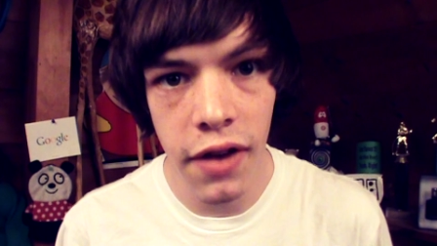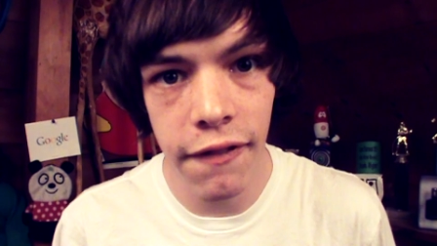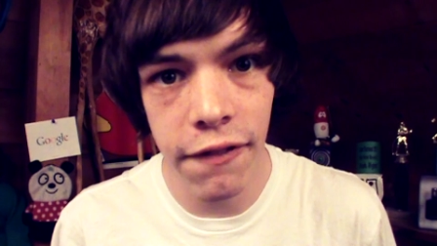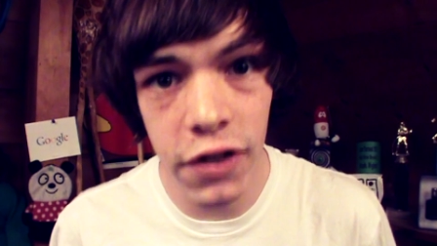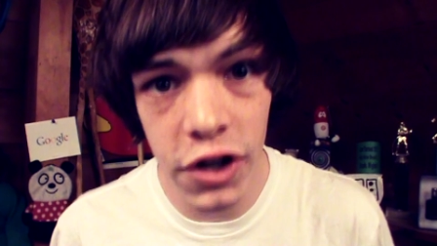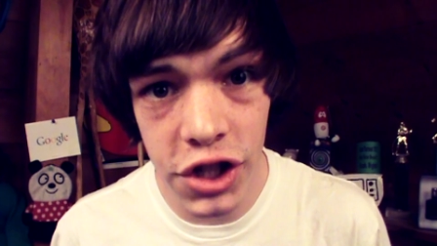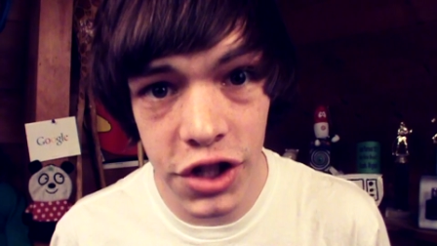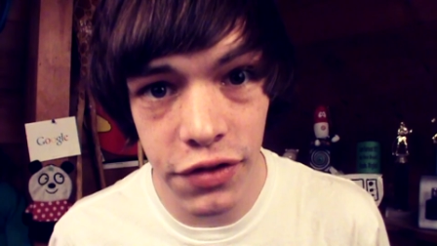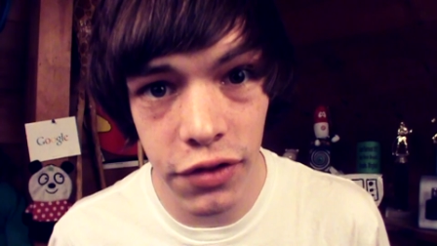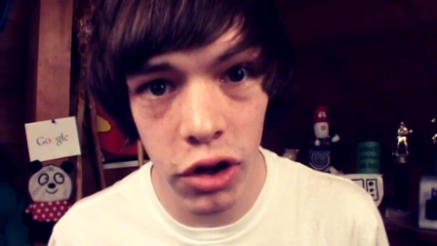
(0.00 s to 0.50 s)

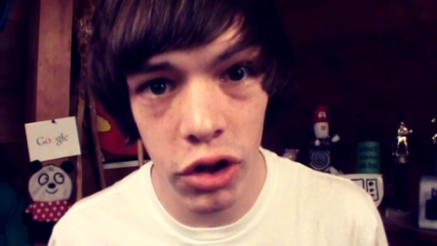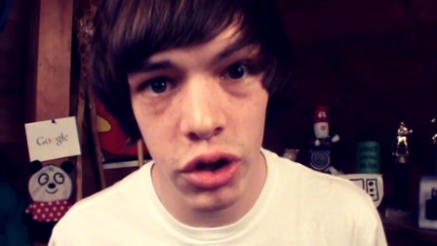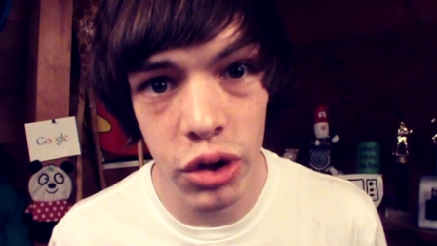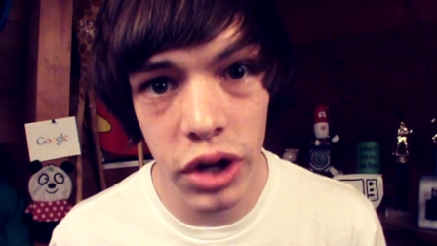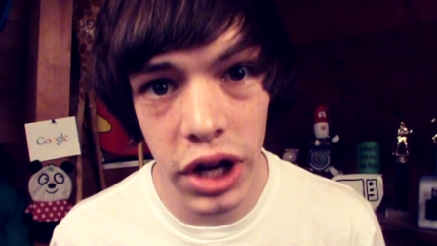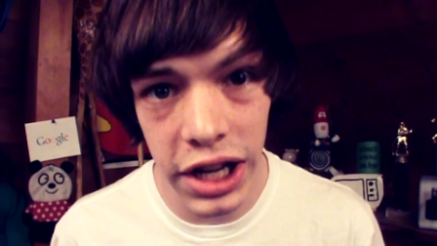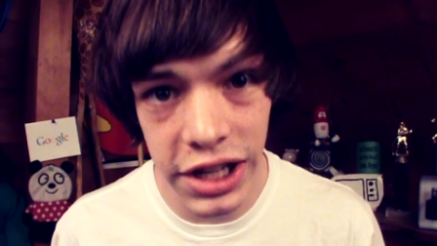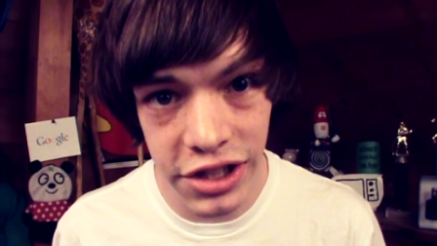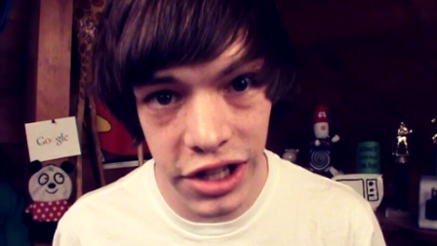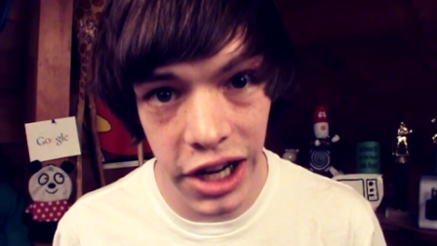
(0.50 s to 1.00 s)
First of all, you
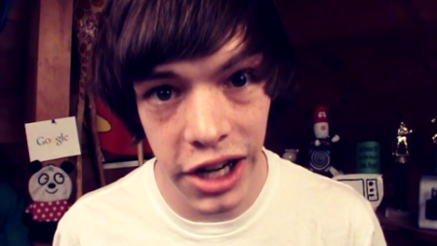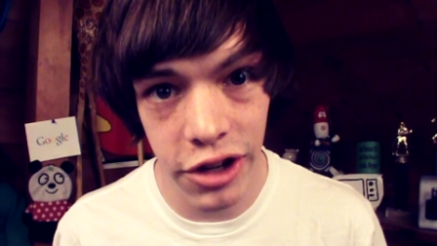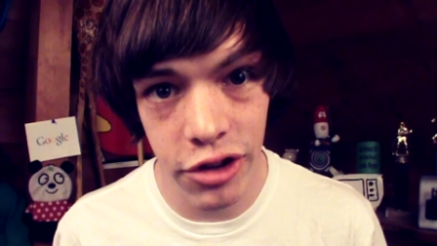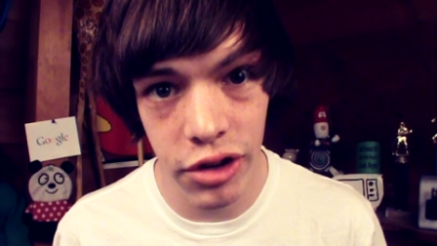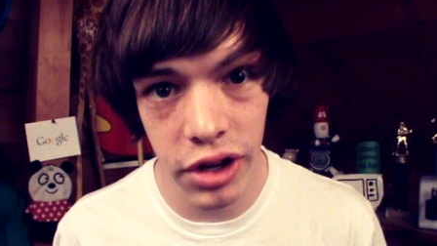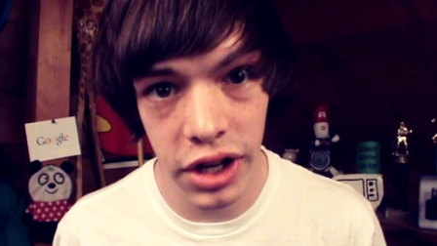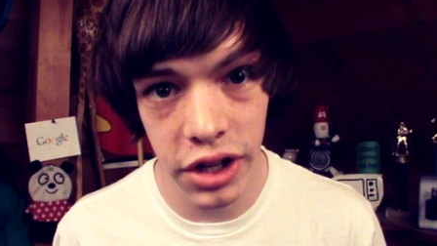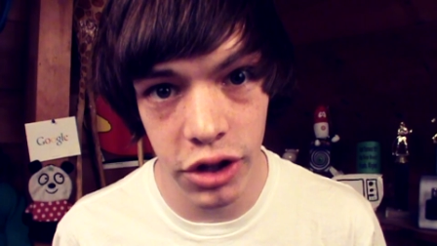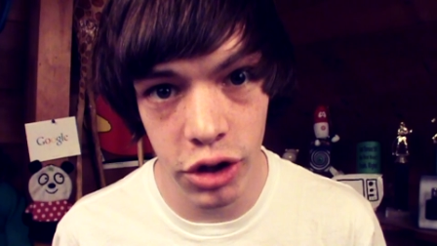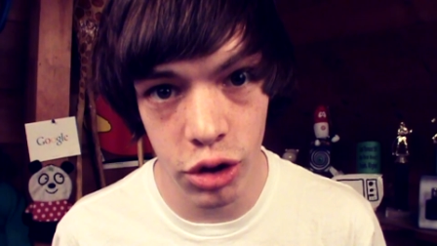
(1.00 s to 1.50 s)
guys gotta
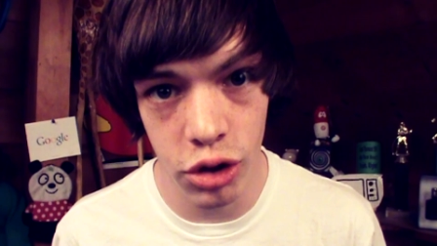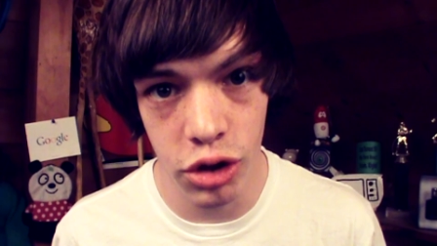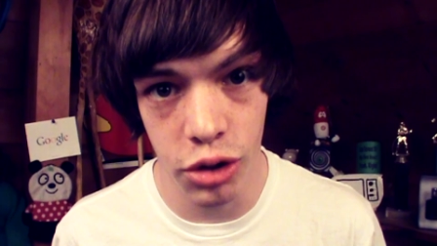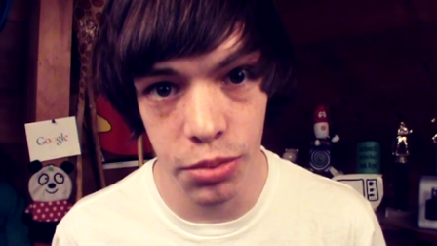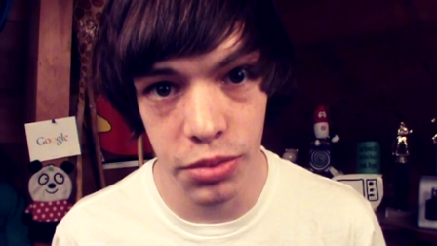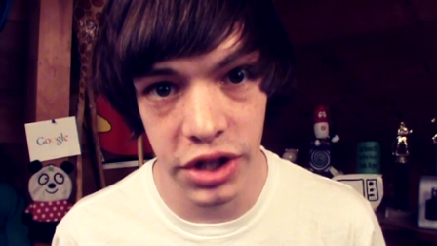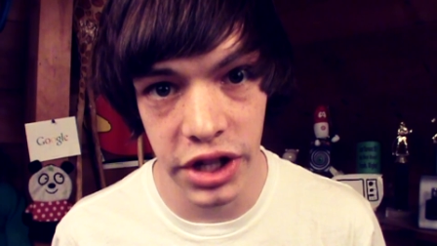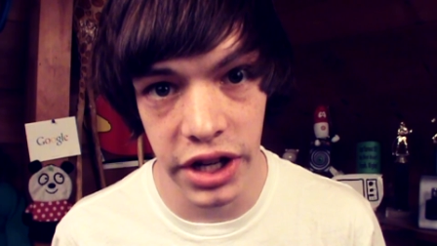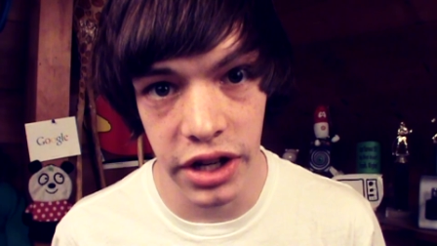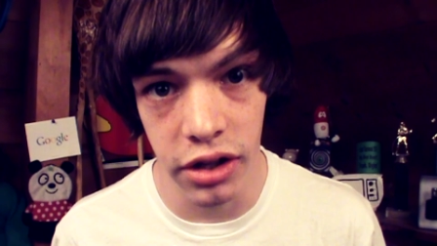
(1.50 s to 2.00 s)
create a
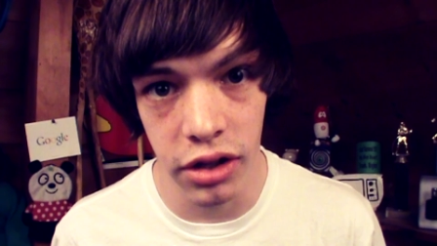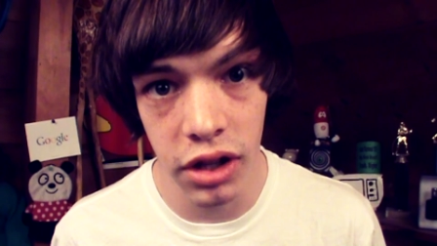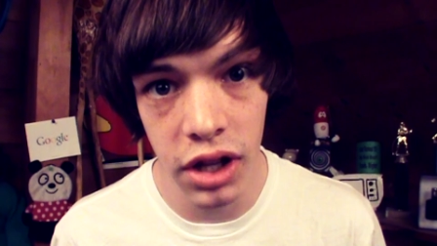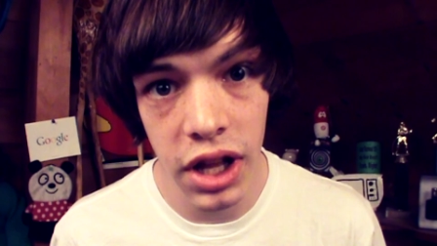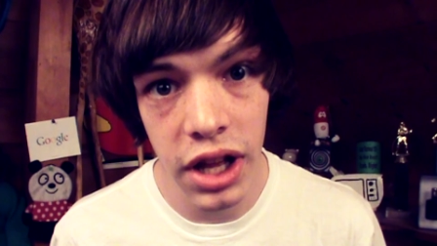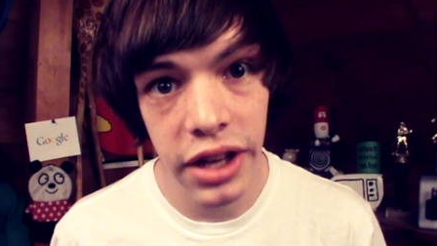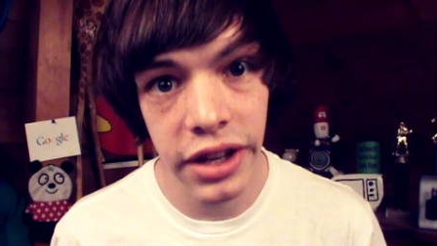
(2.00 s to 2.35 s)
YouTube channel.